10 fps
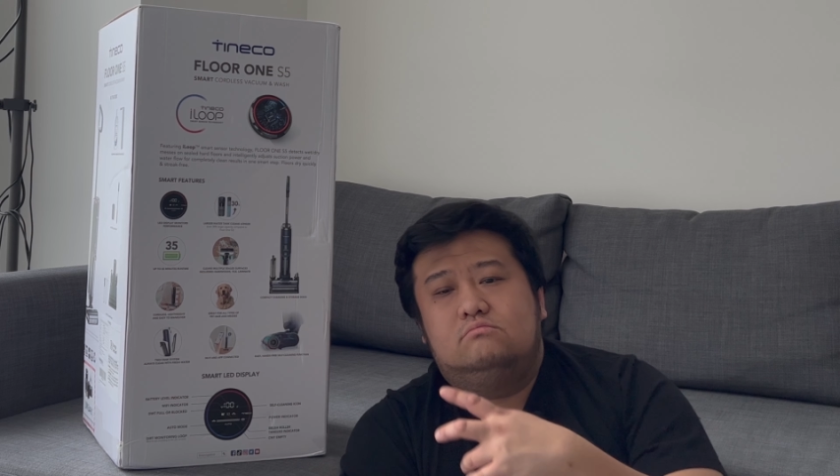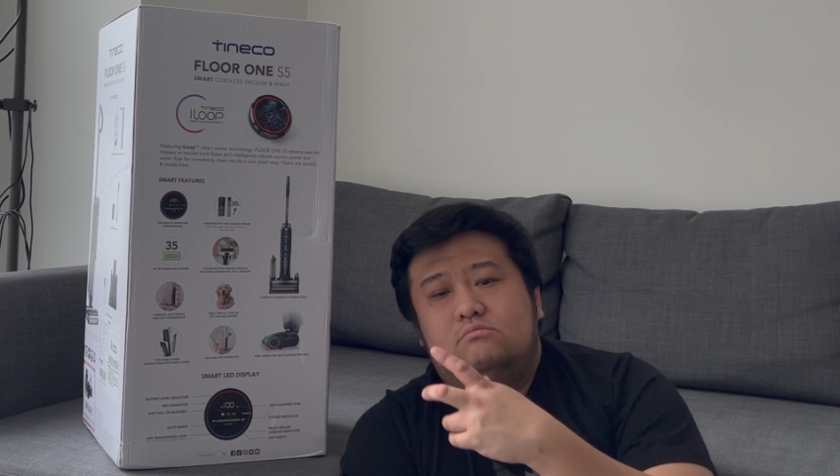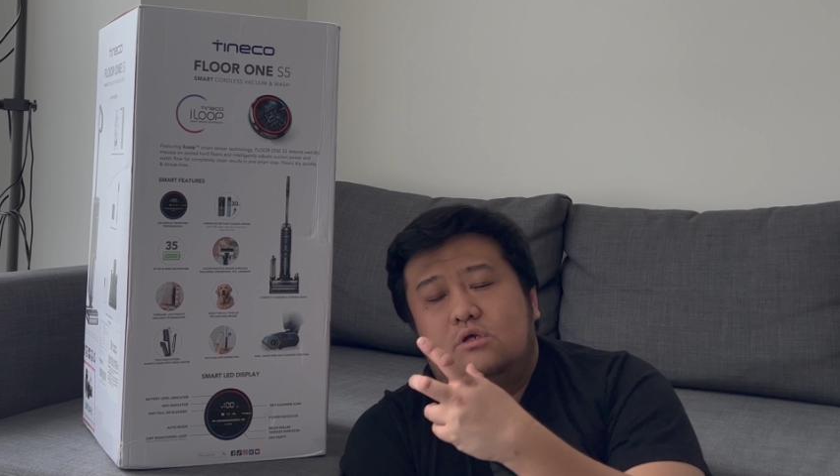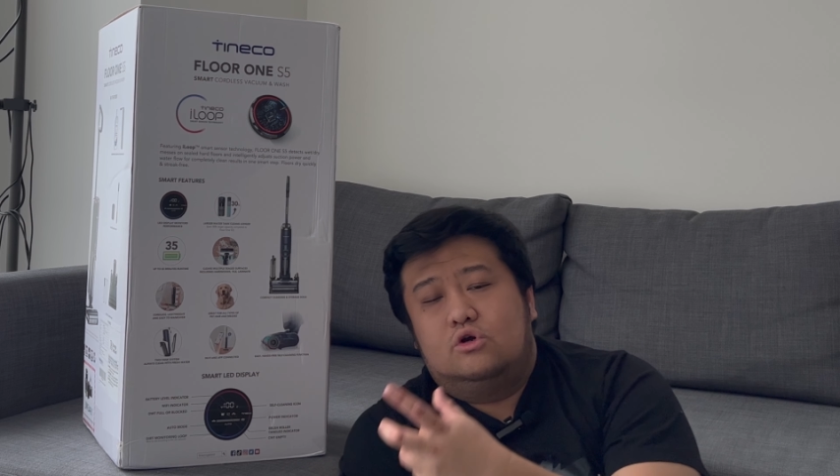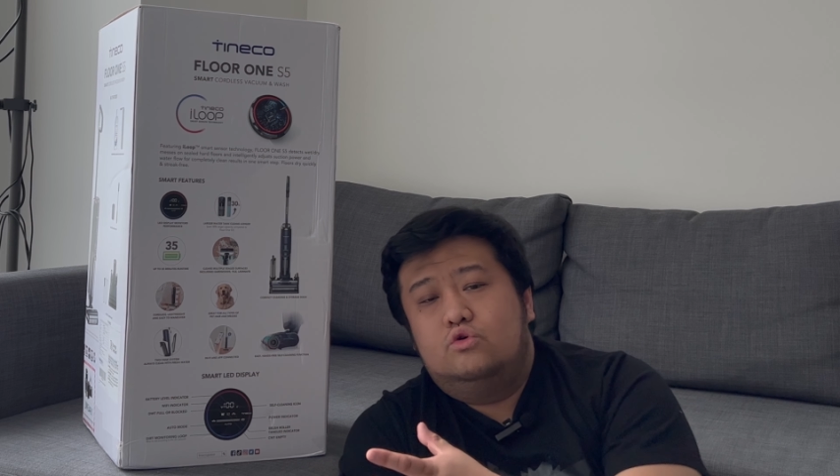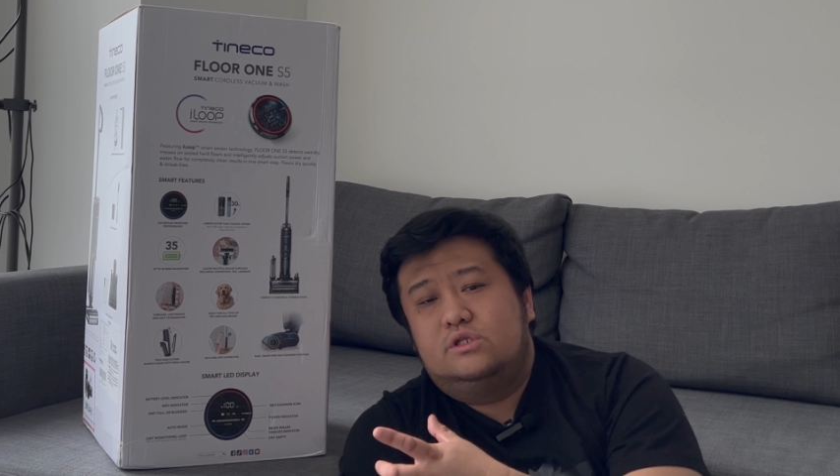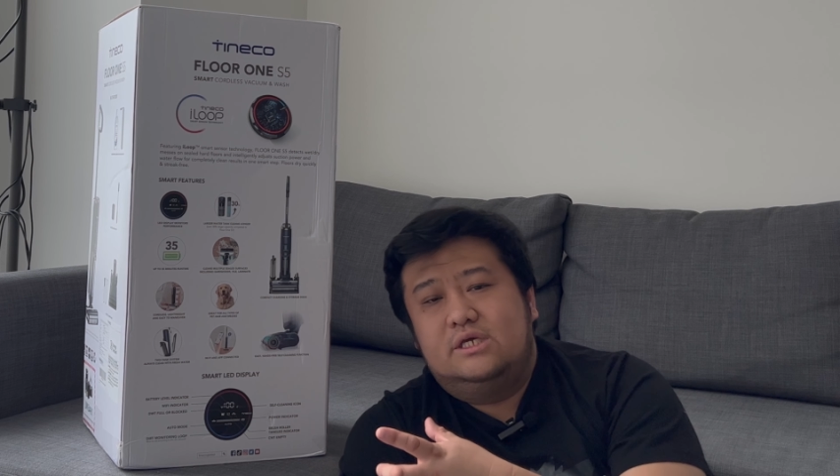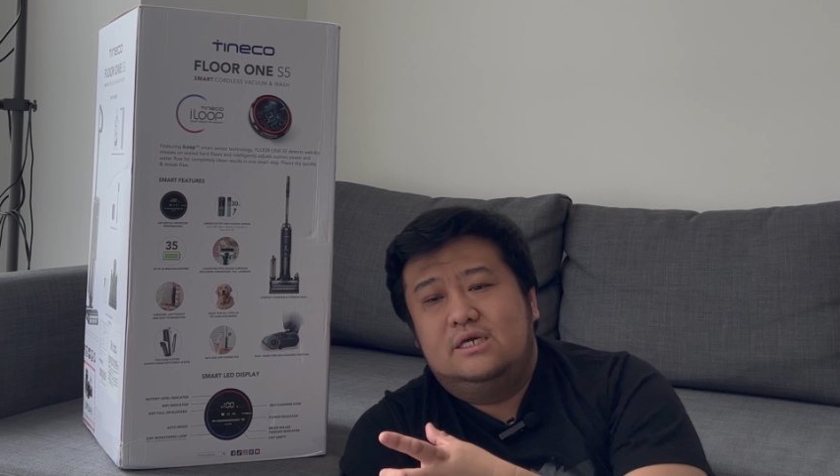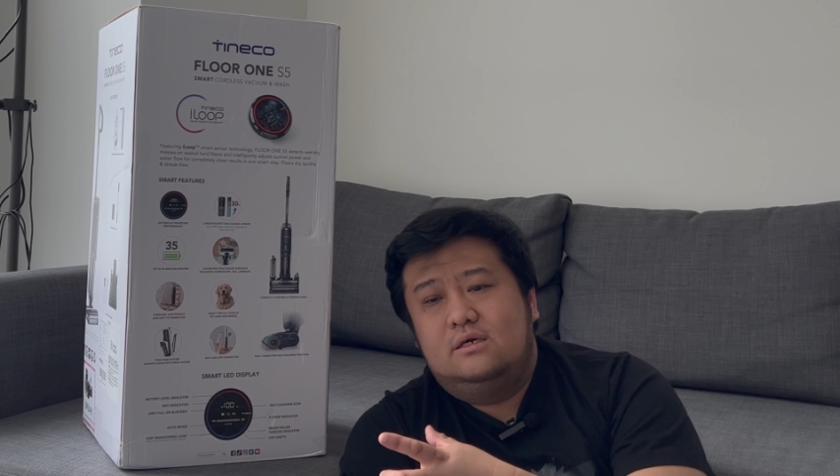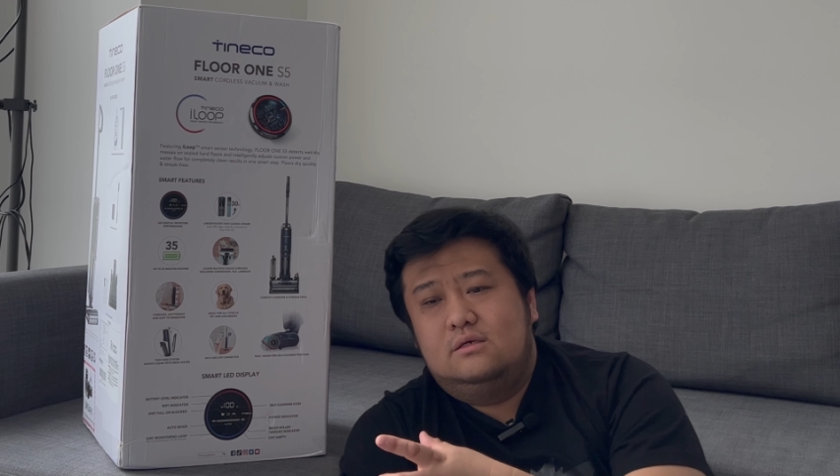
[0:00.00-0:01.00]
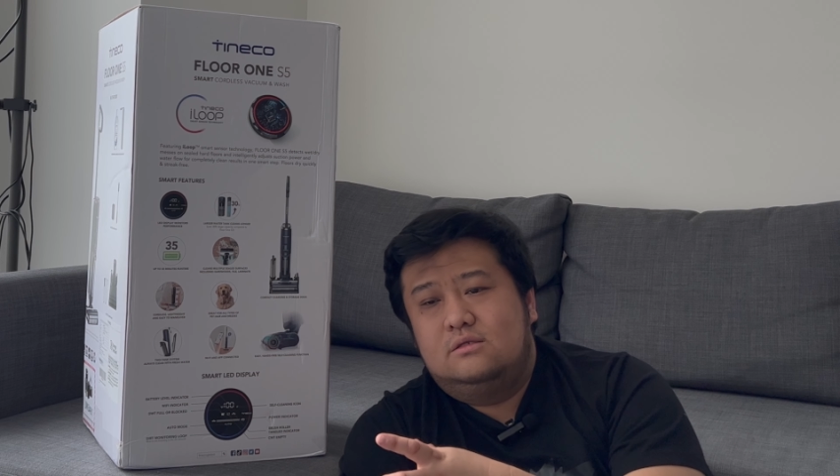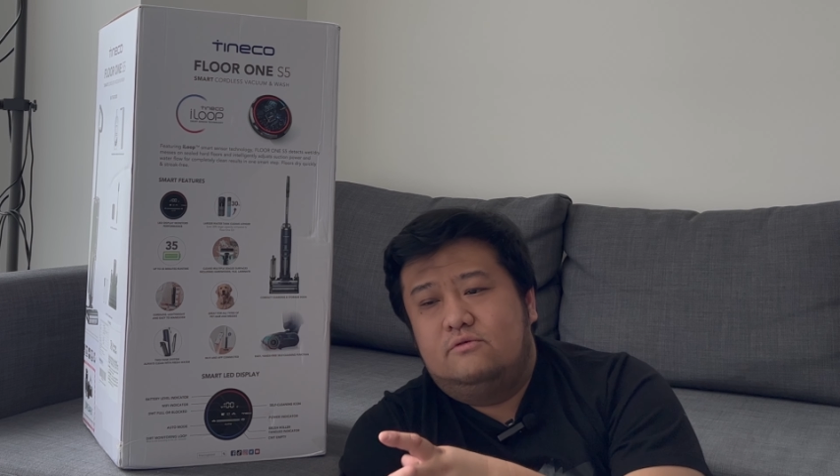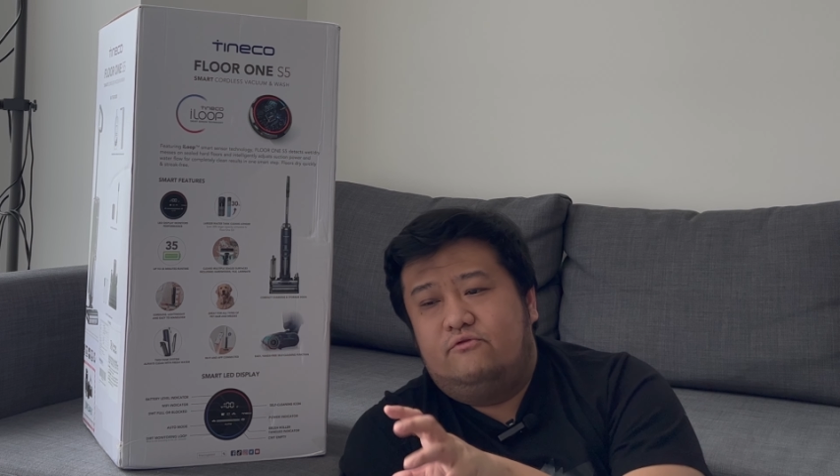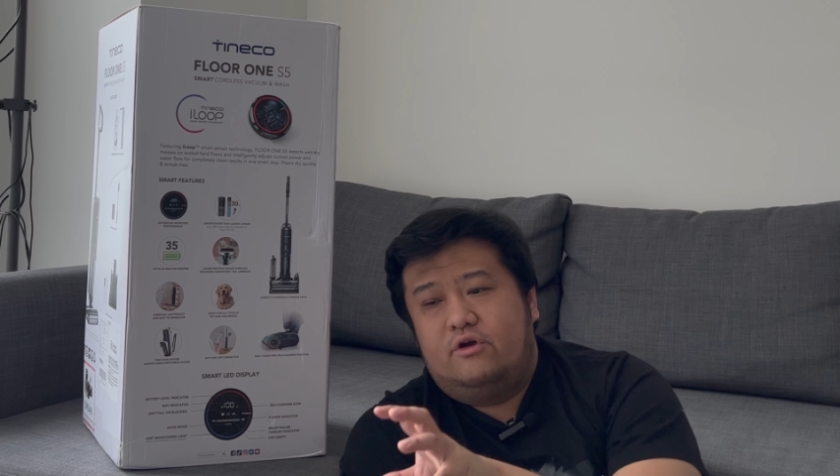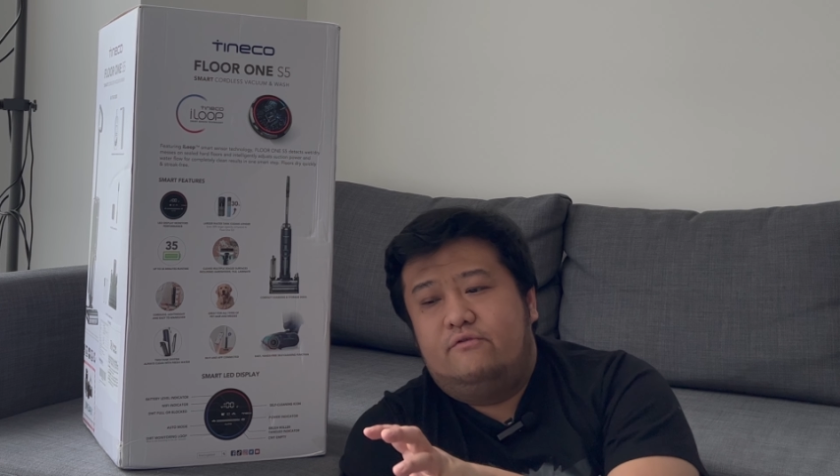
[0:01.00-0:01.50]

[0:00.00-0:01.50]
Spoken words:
the good thing, the very,